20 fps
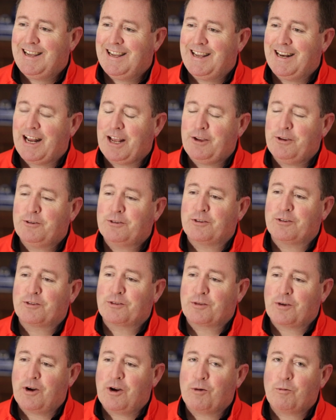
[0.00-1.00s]
and I use a
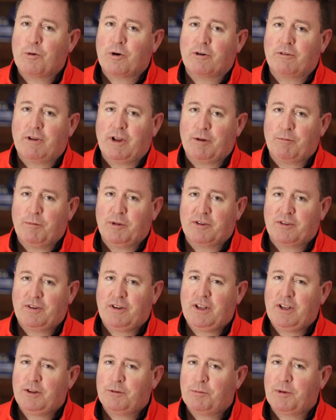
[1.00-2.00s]
strong word like
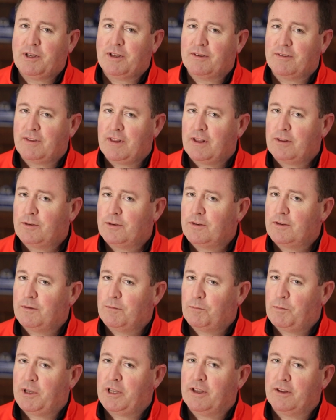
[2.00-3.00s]
misdeeds, because that's
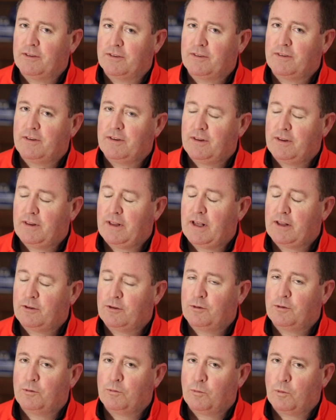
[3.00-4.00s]

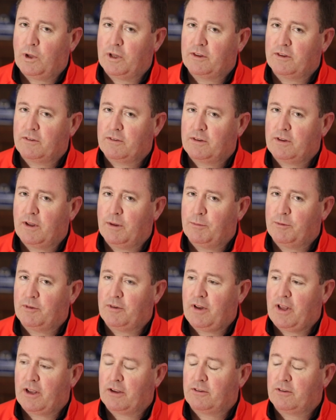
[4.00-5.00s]
what
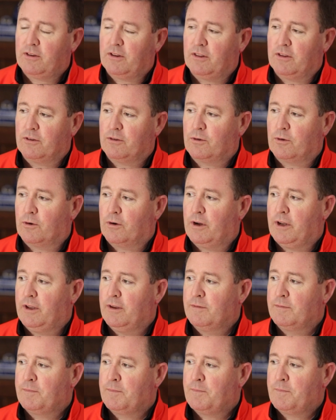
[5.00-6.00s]
comes next in the story.
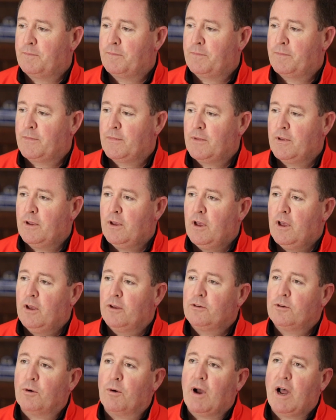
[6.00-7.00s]

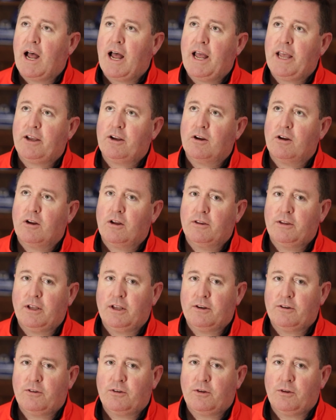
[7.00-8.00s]
So I called
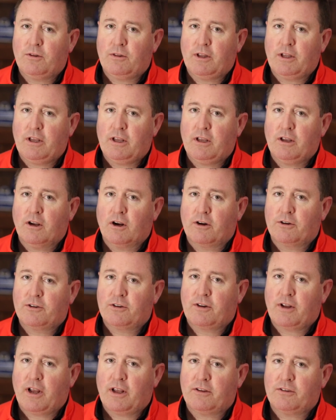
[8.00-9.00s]
into the
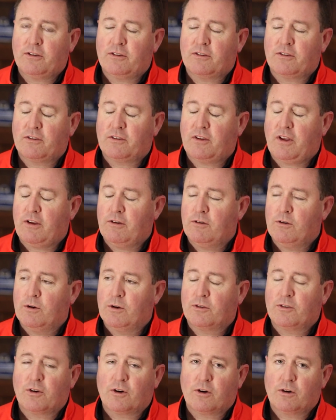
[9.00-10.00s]
Archdiocese of St.
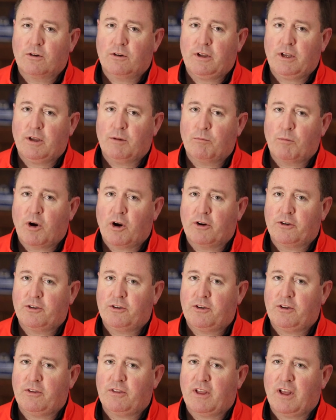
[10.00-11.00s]
Louis early in
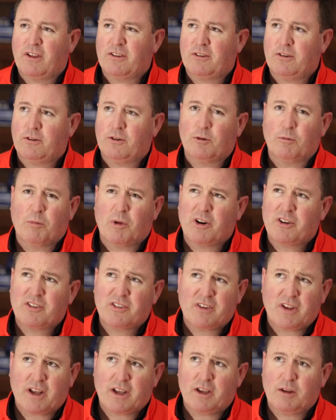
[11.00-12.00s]
March 2002, March
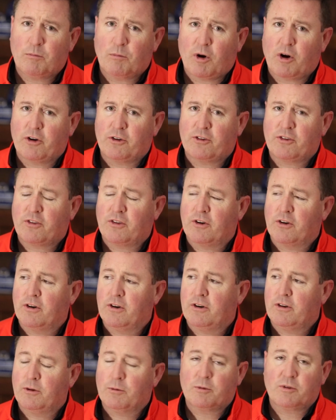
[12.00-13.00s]
2nd, March
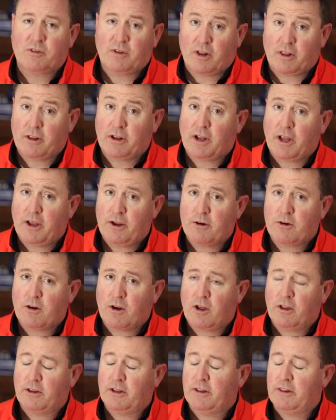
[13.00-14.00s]
3rd. There was another guy who
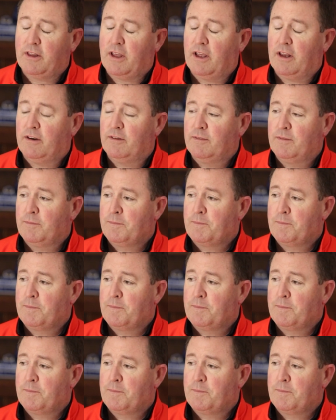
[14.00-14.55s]
called in then.